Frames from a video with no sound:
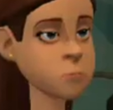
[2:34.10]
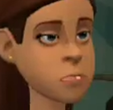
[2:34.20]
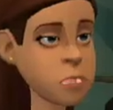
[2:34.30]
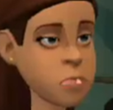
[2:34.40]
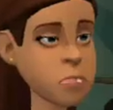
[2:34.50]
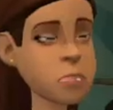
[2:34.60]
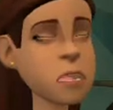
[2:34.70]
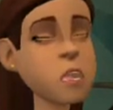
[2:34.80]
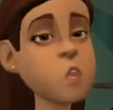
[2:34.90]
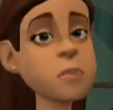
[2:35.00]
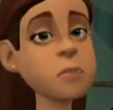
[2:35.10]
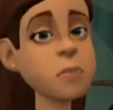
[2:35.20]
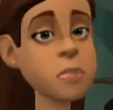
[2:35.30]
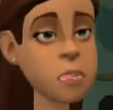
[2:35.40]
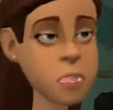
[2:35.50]
just hid out at
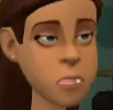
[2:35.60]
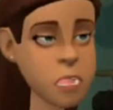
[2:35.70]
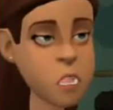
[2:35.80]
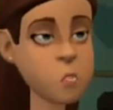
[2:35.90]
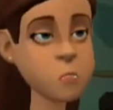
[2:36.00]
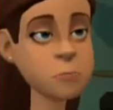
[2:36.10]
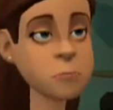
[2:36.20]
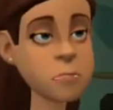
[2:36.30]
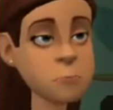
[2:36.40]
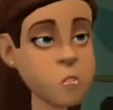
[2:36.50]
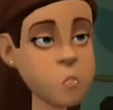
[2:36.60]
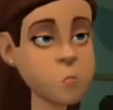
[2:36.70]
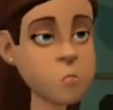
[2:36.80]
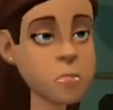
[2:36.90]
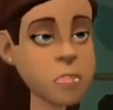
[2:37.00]
Kathy's house, and Mom
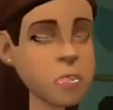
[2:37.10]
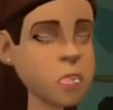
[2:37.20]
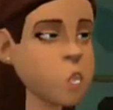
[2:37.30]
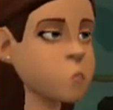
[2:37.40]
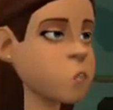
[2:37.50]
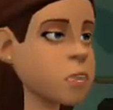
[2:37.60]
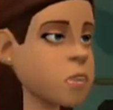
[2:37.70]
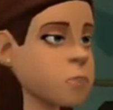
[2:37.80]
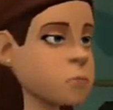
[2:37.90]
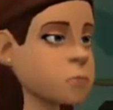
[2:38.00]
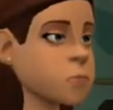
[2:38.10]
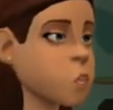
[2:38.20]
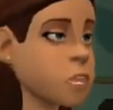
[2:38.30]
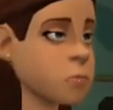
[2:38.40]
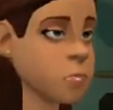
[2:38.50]
sent the cops there to
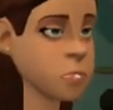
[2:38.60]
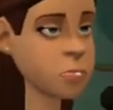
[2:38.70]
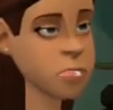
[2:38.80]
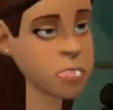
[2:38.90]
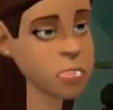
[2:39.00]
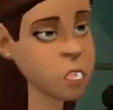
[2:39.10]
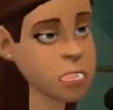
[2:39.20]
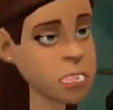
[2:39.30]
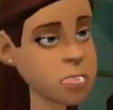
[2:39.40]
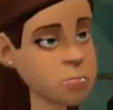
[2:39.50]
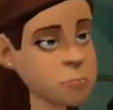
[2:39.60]
get me as a runaway.